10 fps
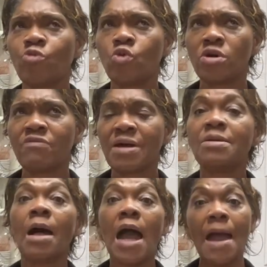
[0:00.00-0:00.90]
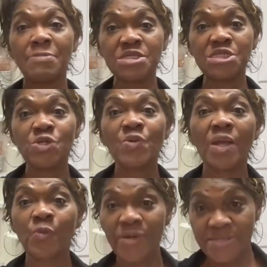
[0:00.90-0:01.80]
going to see you
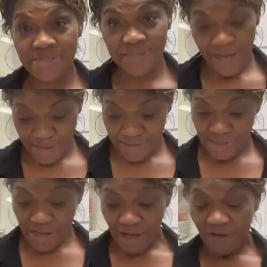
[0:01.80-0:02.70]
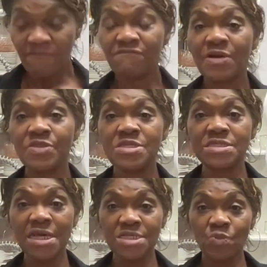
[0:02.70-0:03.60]
in week 6 for the
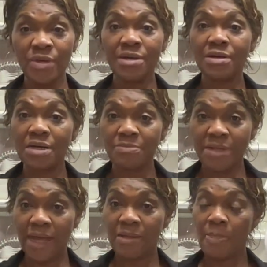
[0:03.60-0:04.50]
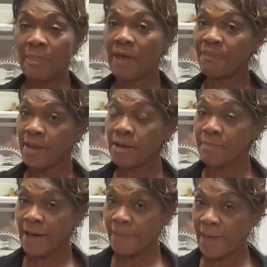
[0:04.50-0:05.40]
6-week update. And think
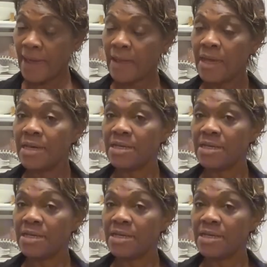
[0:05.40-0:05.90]
about that.